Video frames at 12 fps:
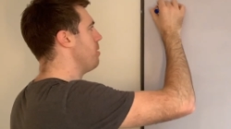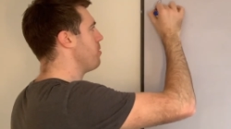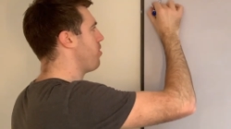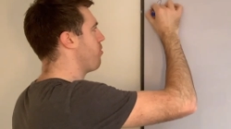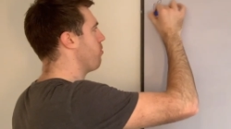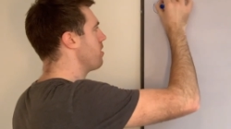
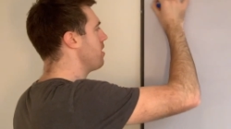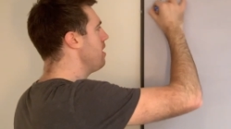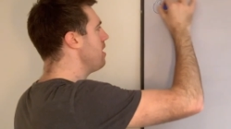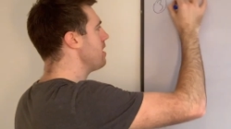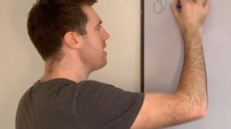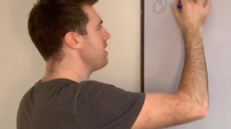Number three,
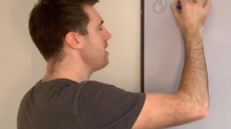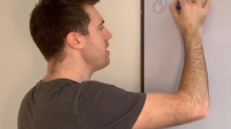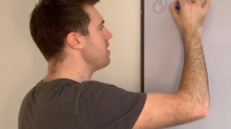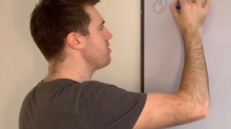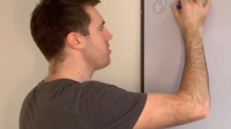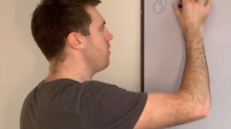it
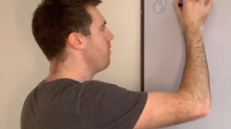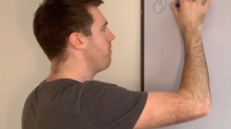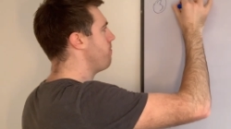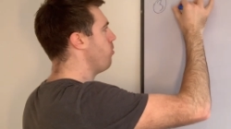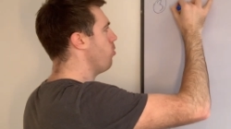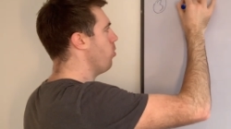is
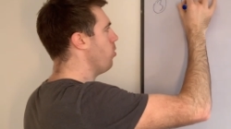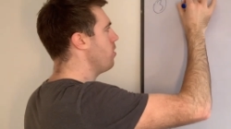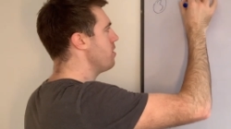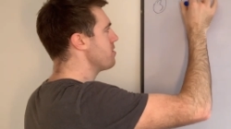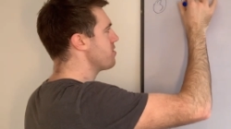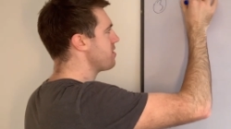
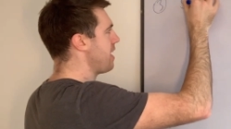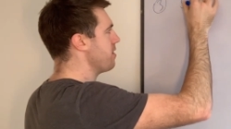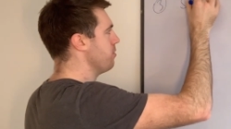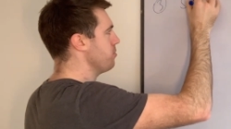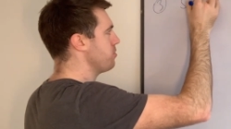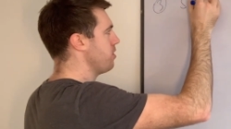for
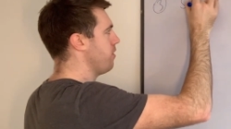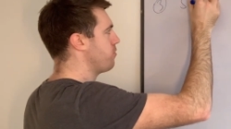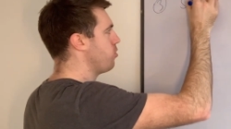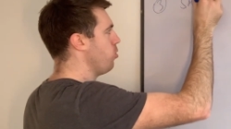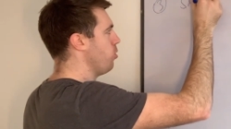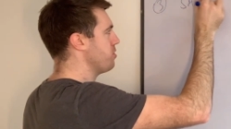sales. Of
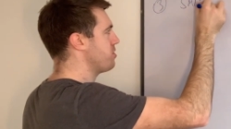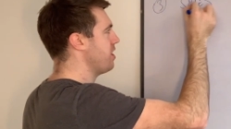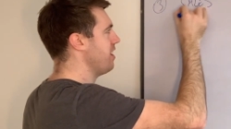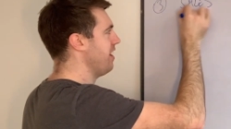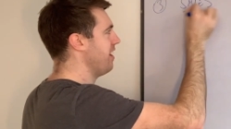course,